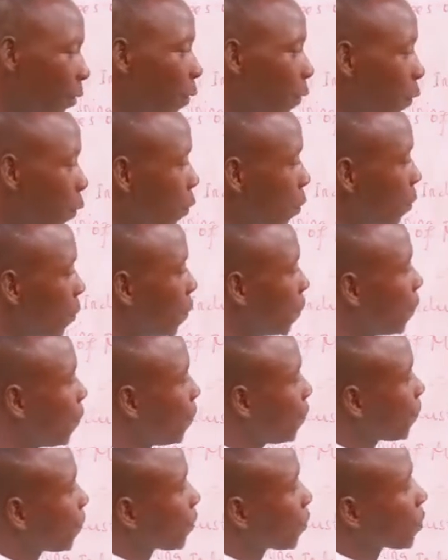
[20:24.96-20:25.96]
of
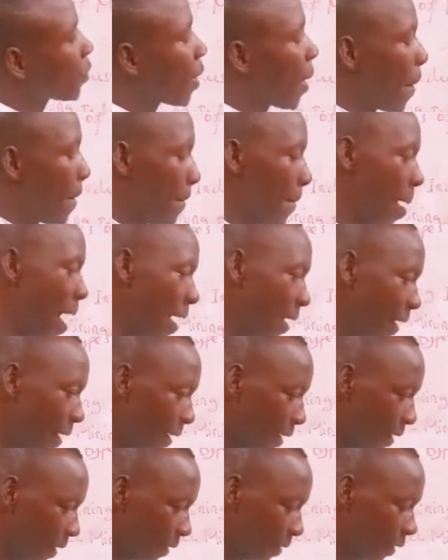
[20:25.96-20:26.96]

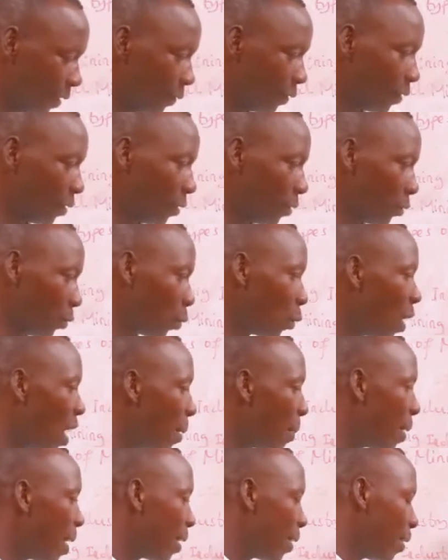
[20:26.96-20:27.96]
mining activities,
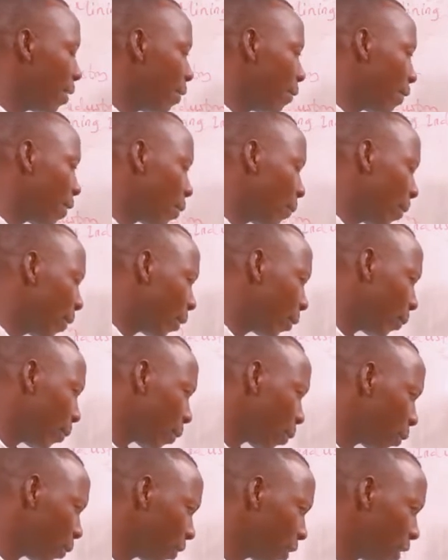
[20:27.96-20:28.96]
whereby environmental
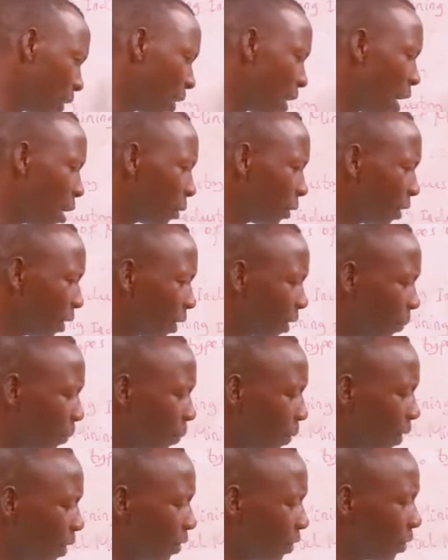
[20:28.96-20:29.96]
pollution now takes
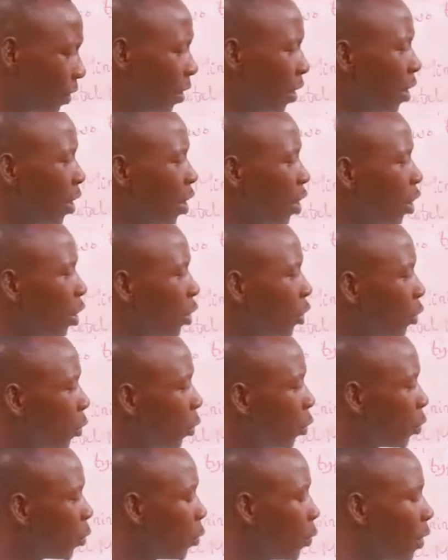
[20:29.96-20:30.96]
place
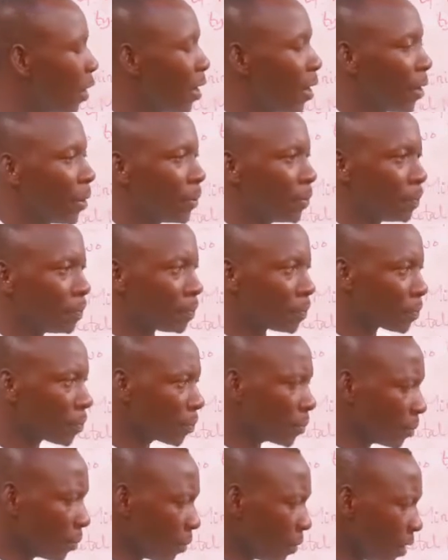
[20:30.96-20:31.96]
due to the
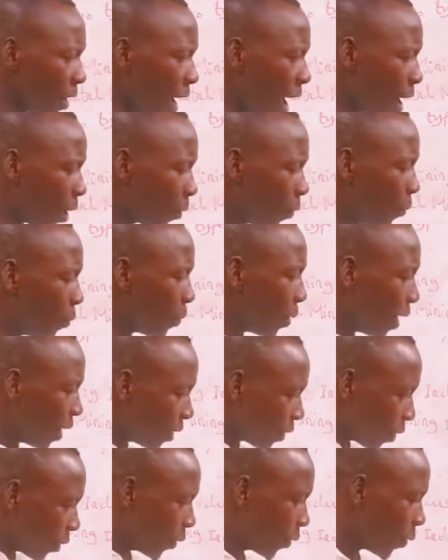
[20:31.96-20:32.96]

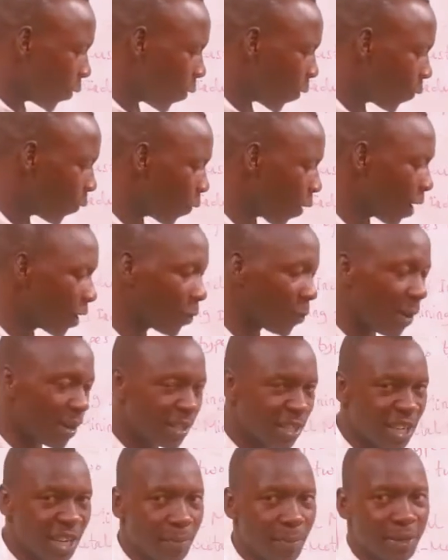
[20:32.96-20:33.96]
accumulation of
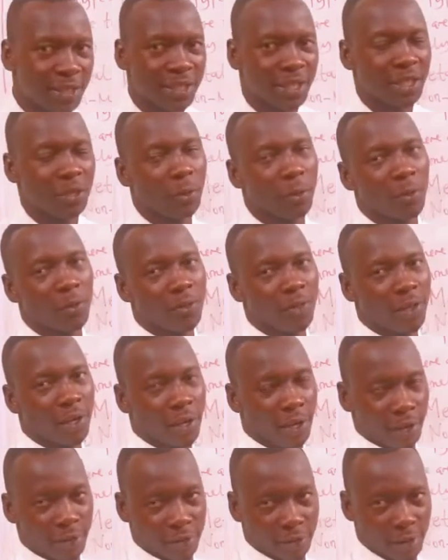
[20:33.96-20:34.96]
unwanted material on
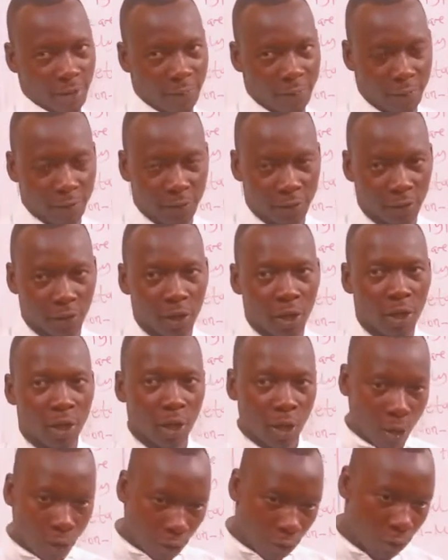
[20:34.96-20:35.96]
the earth's surface
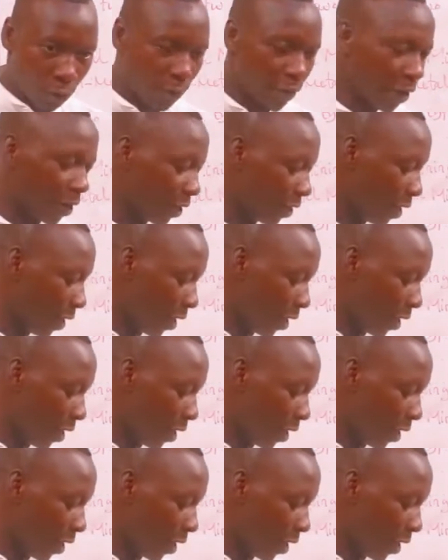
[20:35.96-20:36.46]
during